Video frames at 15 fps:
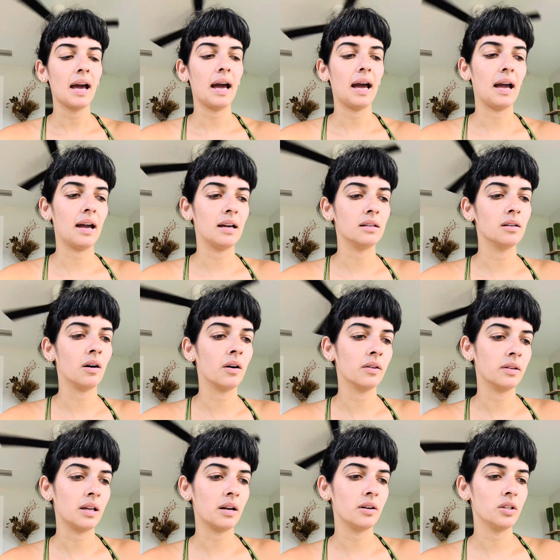And on
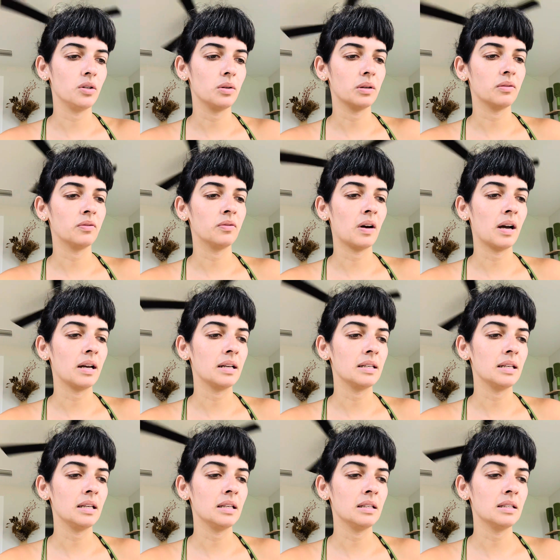there you can find
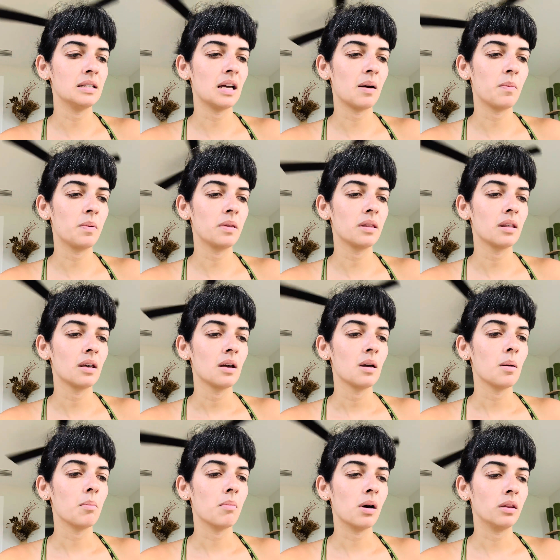in-depth
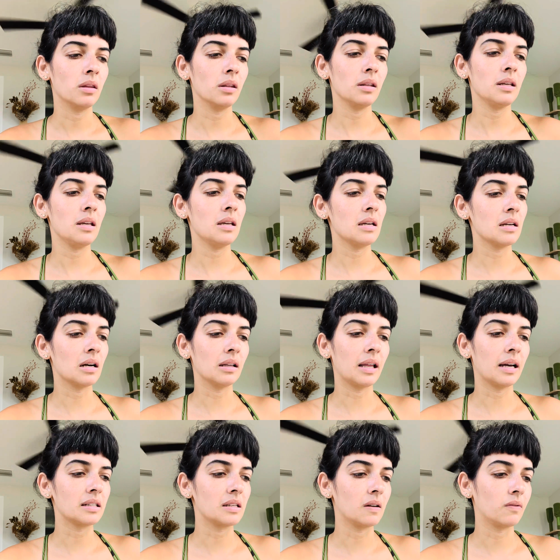monthly
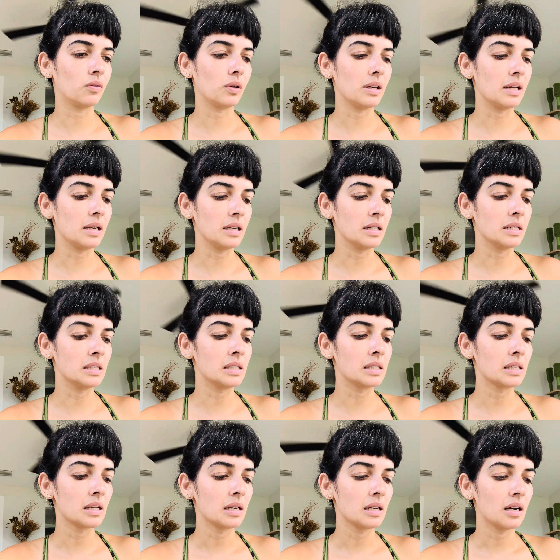collective readings,
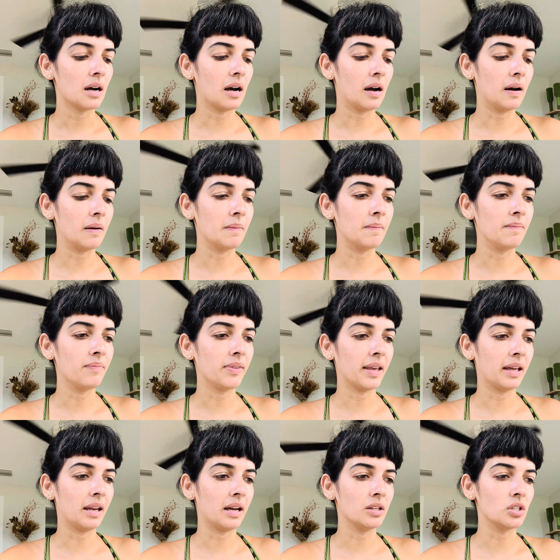
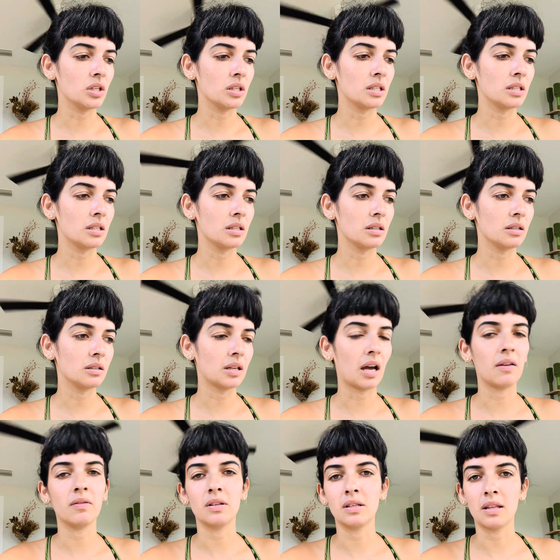and I just
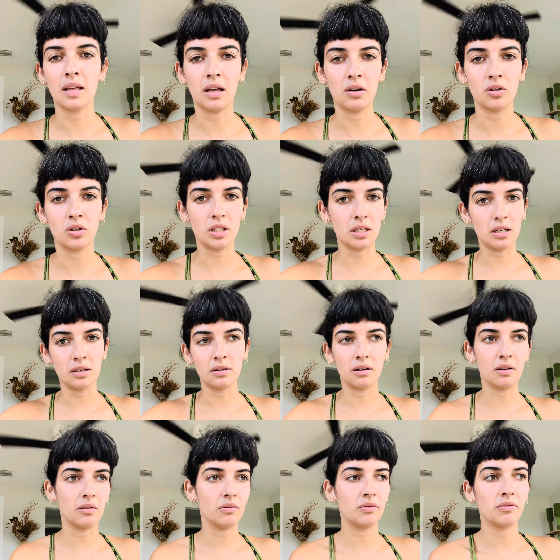dive into the energy
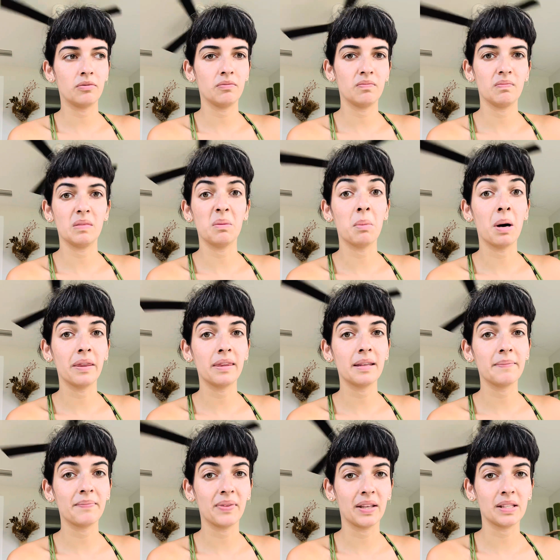of the month.
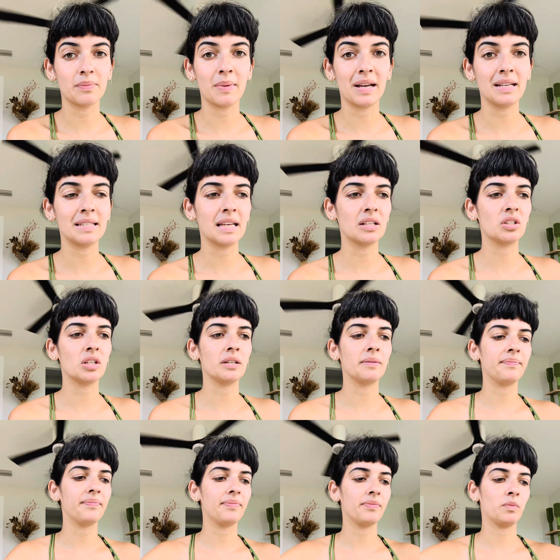That's my intention
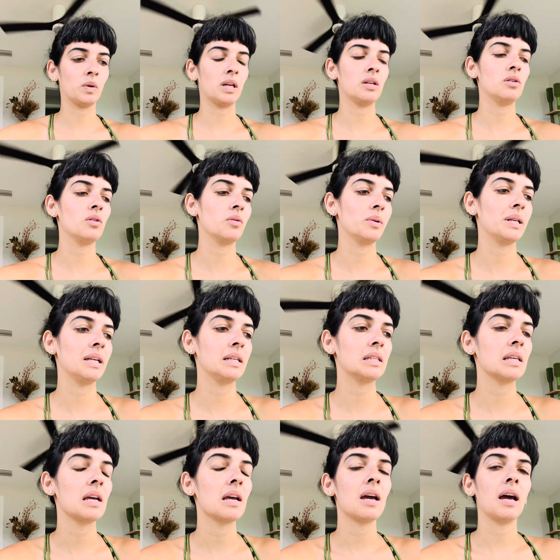when I do the readings,
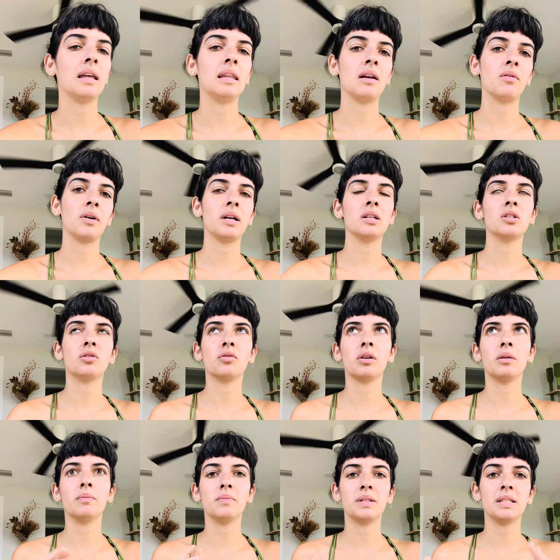and they range
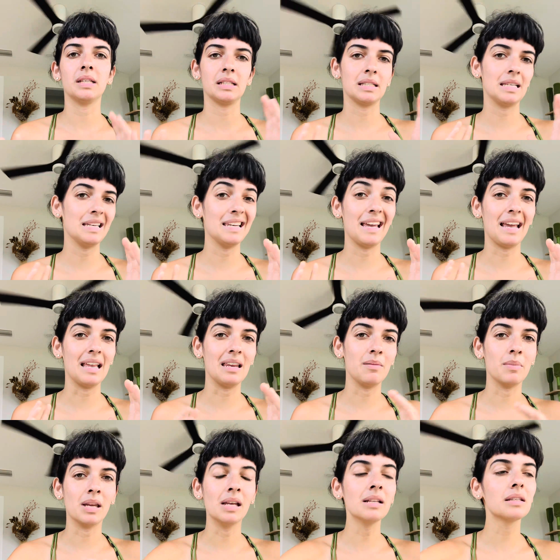from 60 to 80
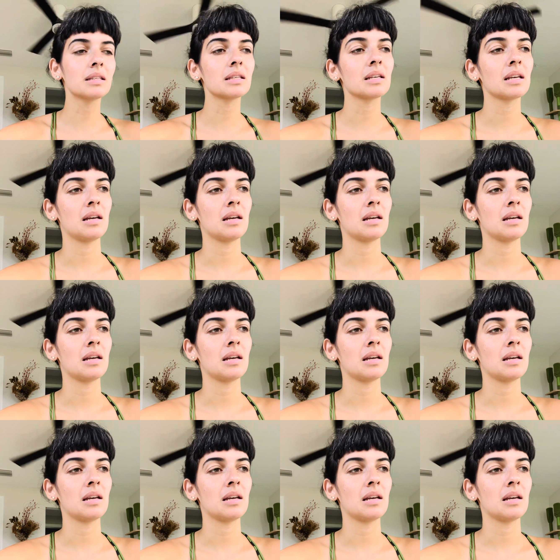minutes.